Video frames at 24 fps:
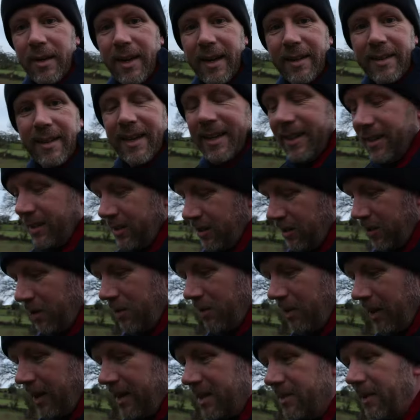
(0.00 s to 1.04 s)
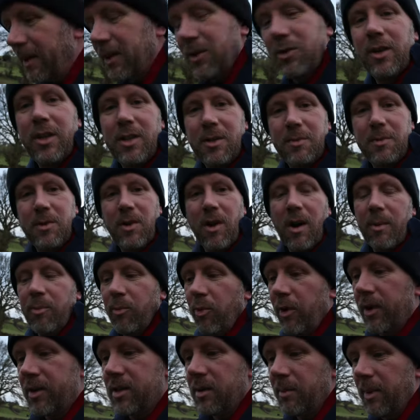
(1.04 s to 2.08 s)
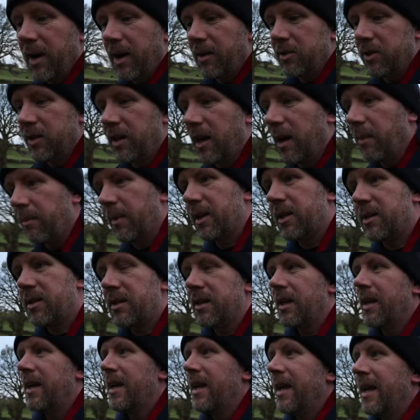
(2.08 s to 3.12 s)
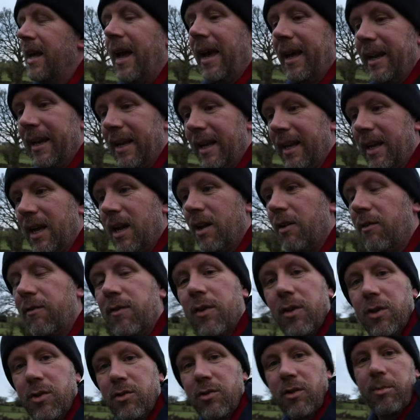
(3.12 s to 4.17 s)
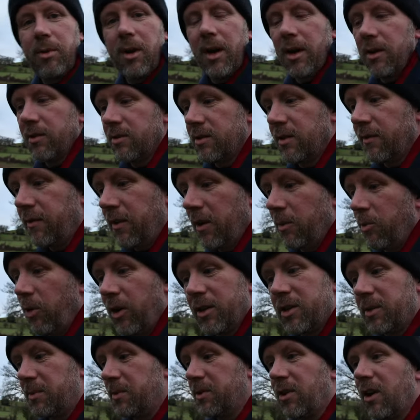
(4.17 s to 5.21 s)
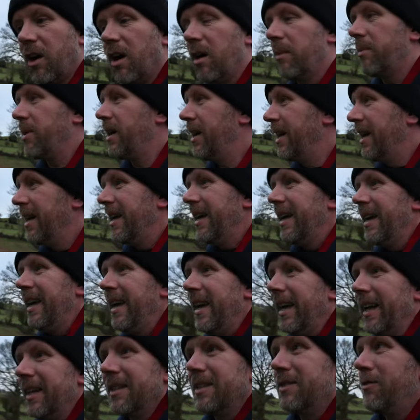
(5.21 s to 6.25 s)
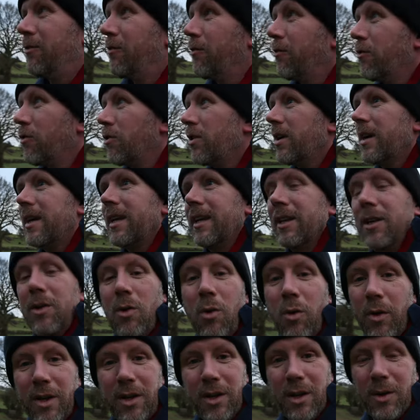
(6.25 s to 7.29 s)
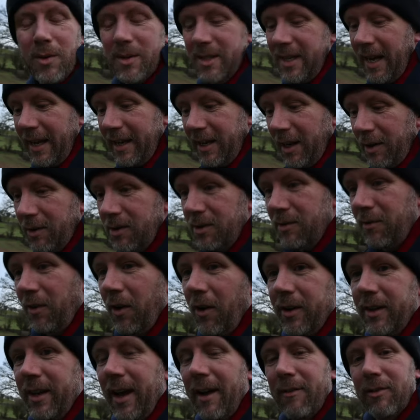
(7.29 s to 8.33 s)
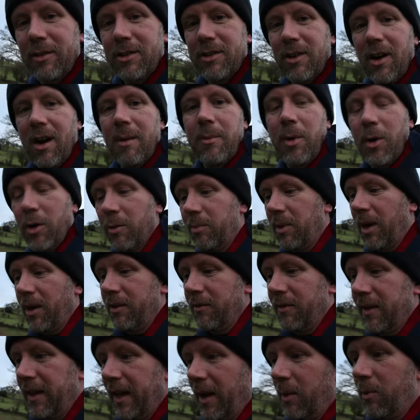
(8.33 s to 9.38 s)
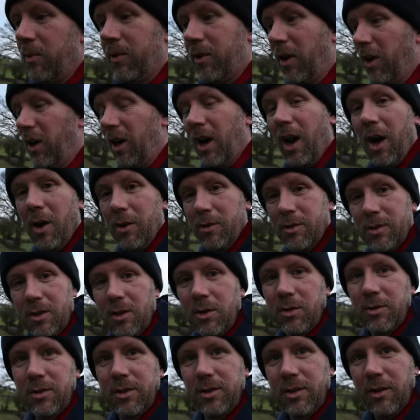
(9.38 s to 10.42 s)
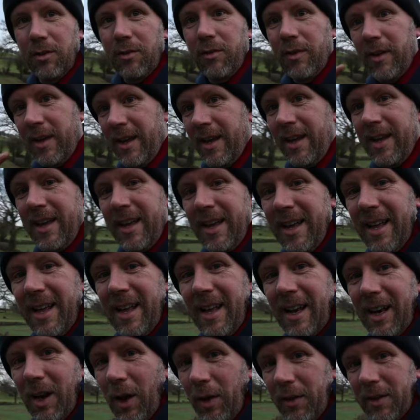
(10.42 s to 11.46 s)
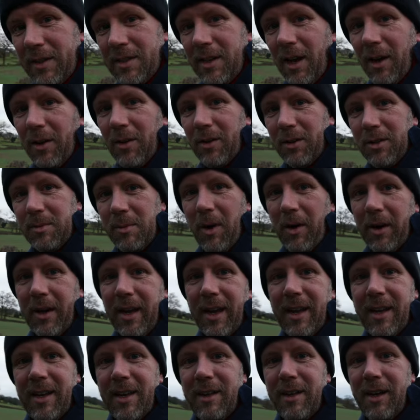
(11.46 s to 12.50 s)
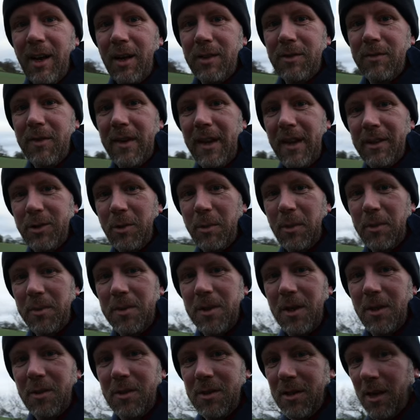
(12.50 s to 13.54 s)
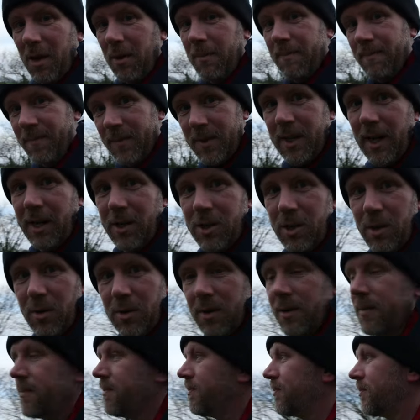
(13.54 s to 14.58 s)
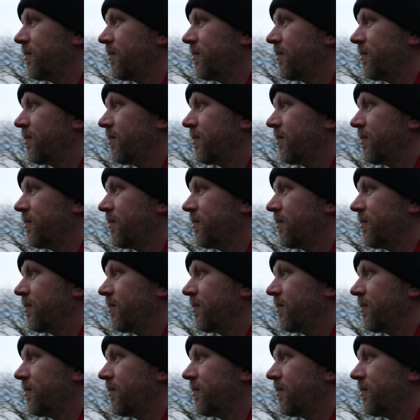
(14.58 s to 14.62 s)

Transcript: you're down there, do please make sure you subscribe and press the bell so you don't miss any future uploads. If you press subscribe, it's free, and all you do is get notified every time I upload a video. We've got loads of cool stuff like this Godox mic. Loads of videos coming up soon, so stay tuned.